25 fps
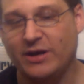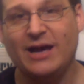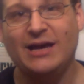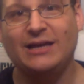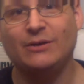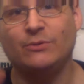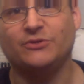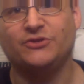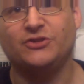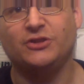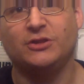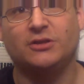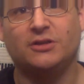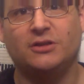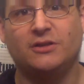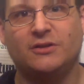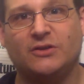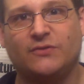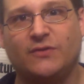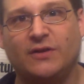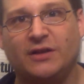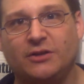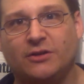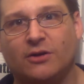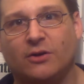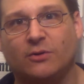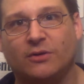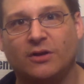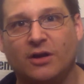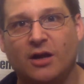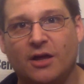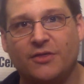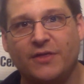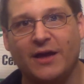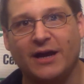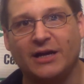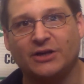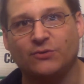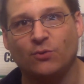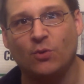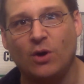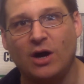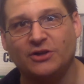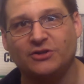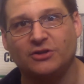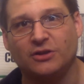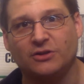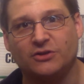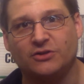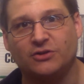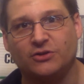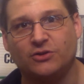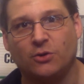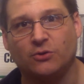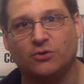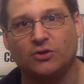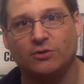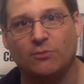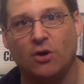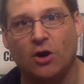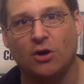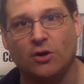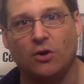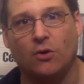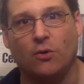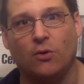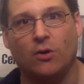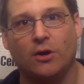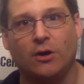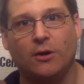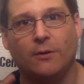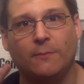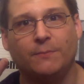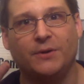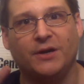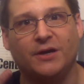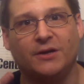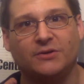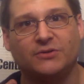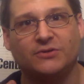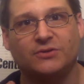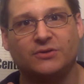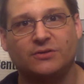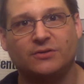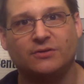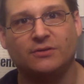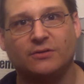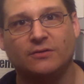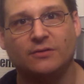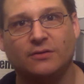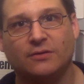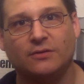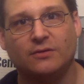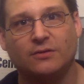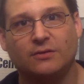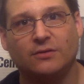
And we'll see you in the next video. Thanks for watching. This is Joe Tamargo. Peace.